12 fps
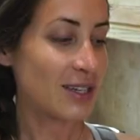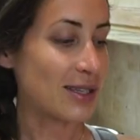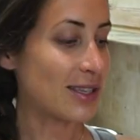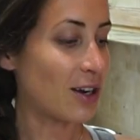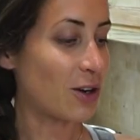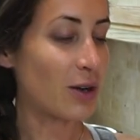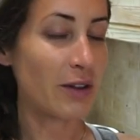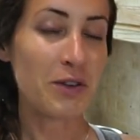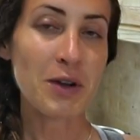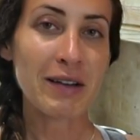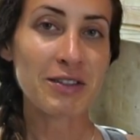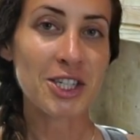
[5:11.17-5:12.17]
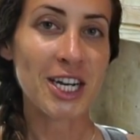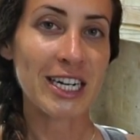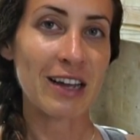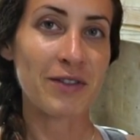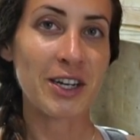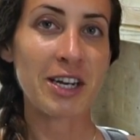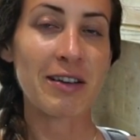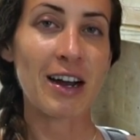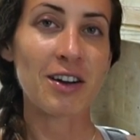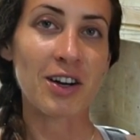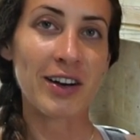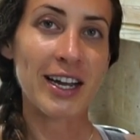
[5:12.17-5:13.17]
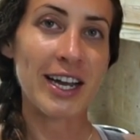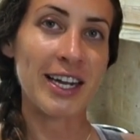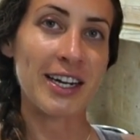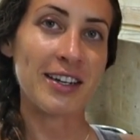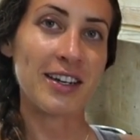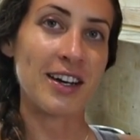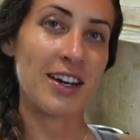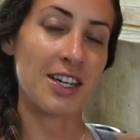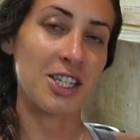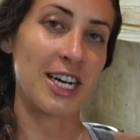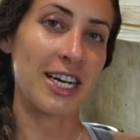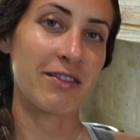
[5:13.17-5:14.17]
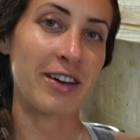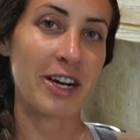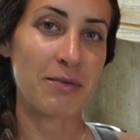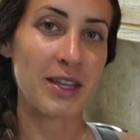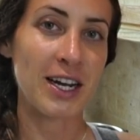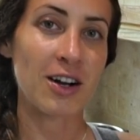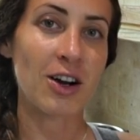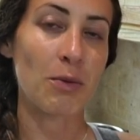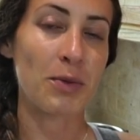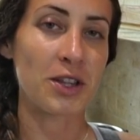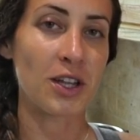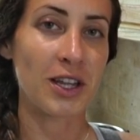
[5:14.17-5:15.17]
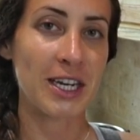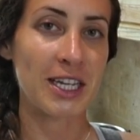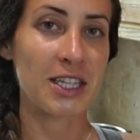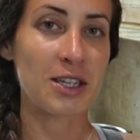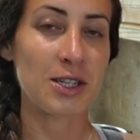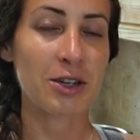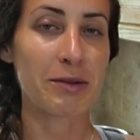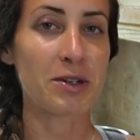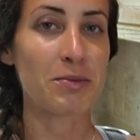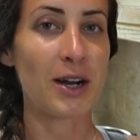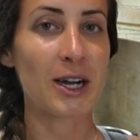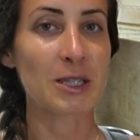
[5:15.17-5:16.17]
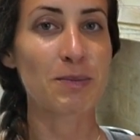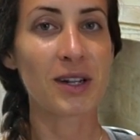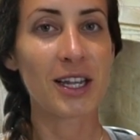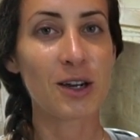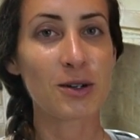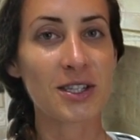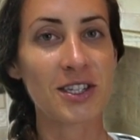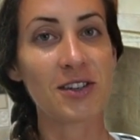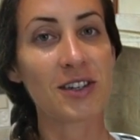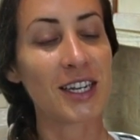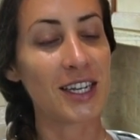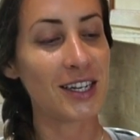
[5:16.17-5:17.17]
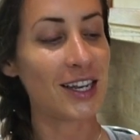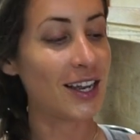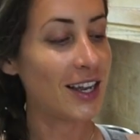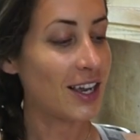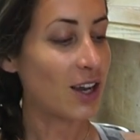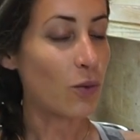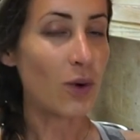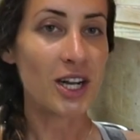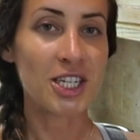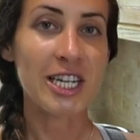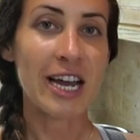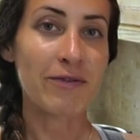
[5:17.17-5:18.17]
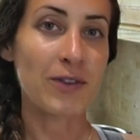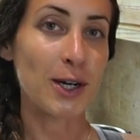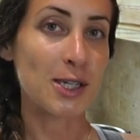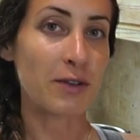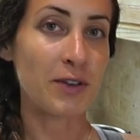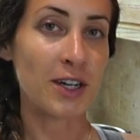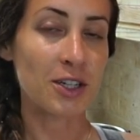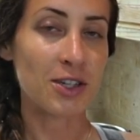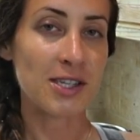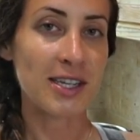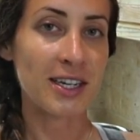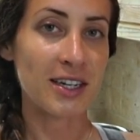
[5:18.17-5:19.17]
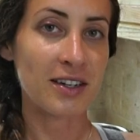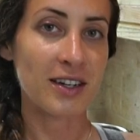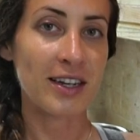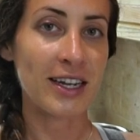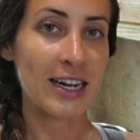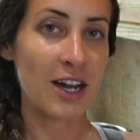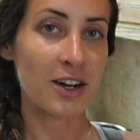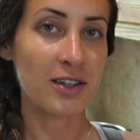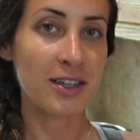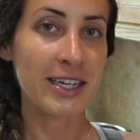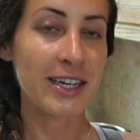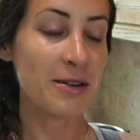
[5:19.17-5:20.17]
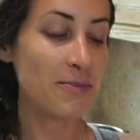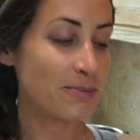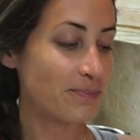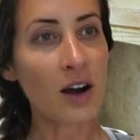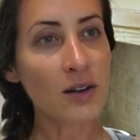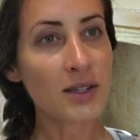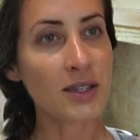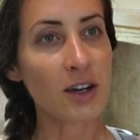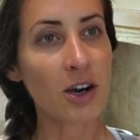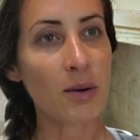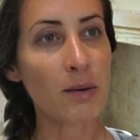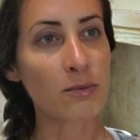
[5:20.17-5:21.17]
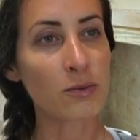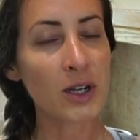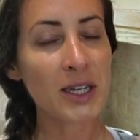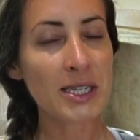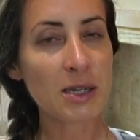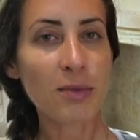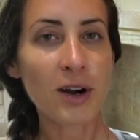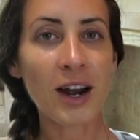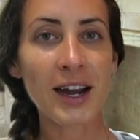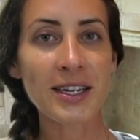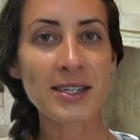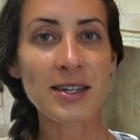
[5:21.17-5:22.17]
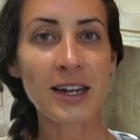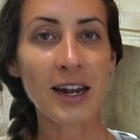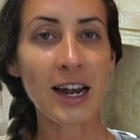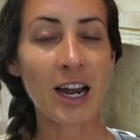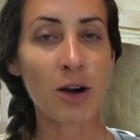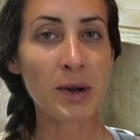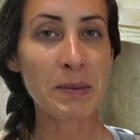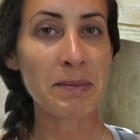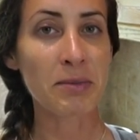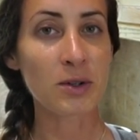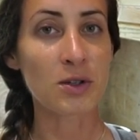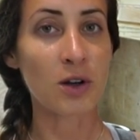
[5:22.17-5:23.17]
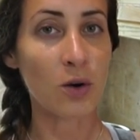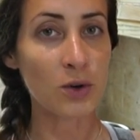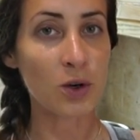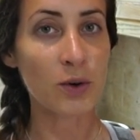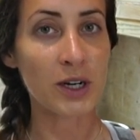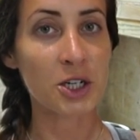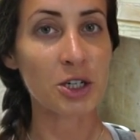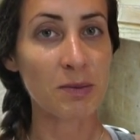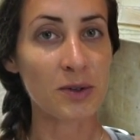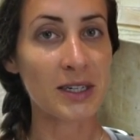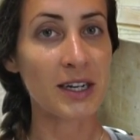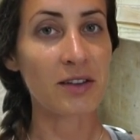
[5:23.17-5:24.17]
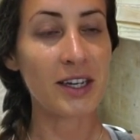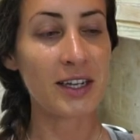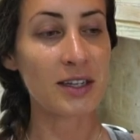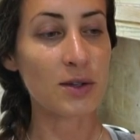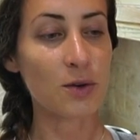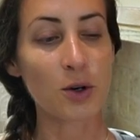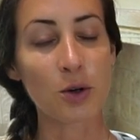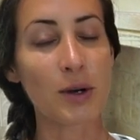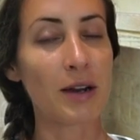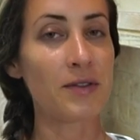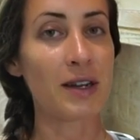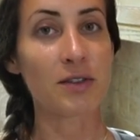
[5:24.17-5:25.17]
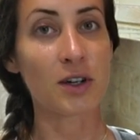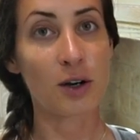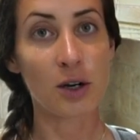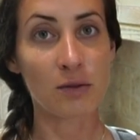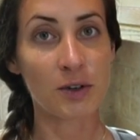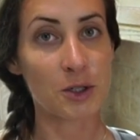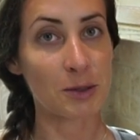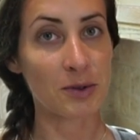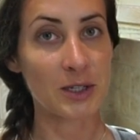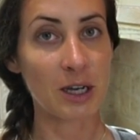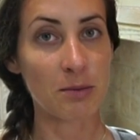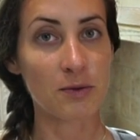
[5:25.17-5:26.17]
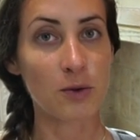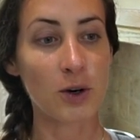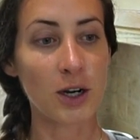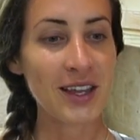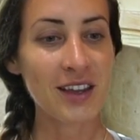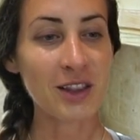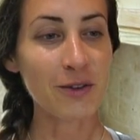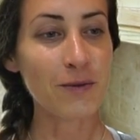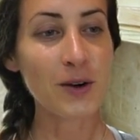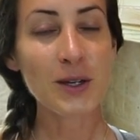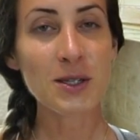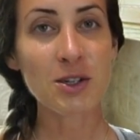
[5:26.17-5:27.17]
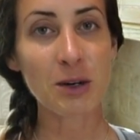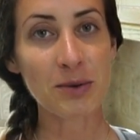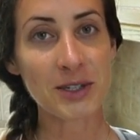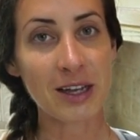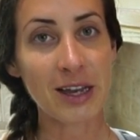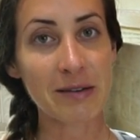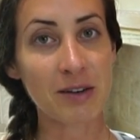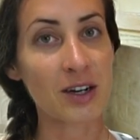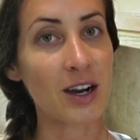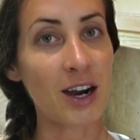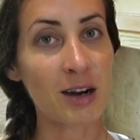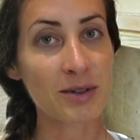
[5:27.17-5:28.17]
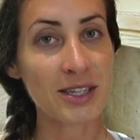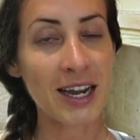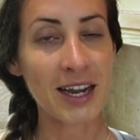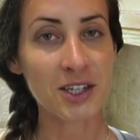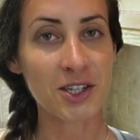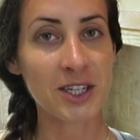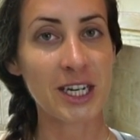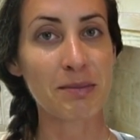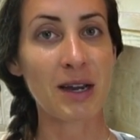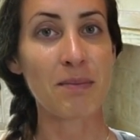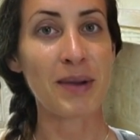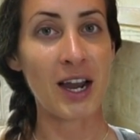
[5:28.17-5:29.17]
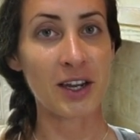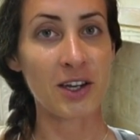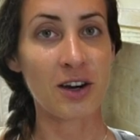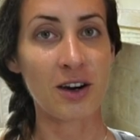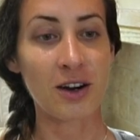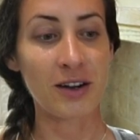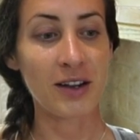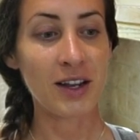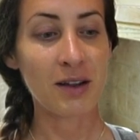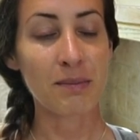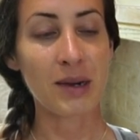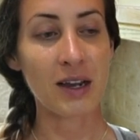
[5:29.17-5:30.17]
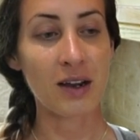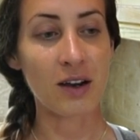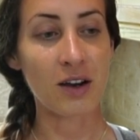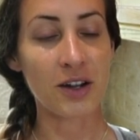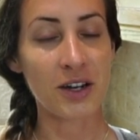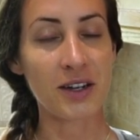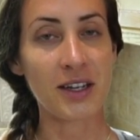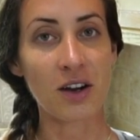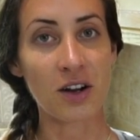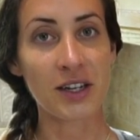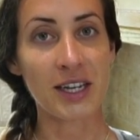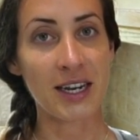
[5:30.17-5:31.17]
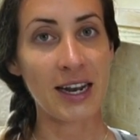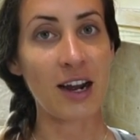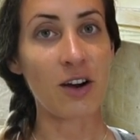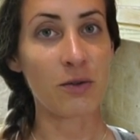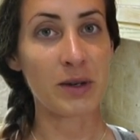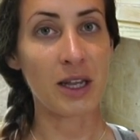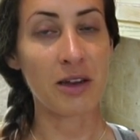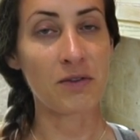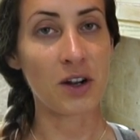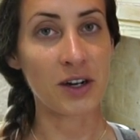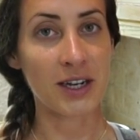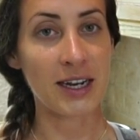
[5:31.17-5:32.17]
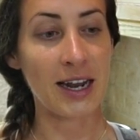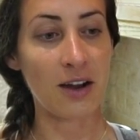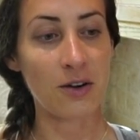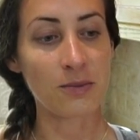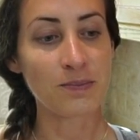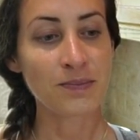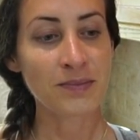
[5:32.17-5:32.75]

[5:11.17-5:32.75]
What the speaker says: So if you haven't checked that video out, go ahead and check it right up there. I'll put the link in the description box below so you can watch that first if you're interested in how to clean it. Also, I'm really surprised at how many people don't know what a triple tail is or who have never heard of a triple tail before. The first triple tail I ever caught was actually in my backyard on a canal. We lived on a canal.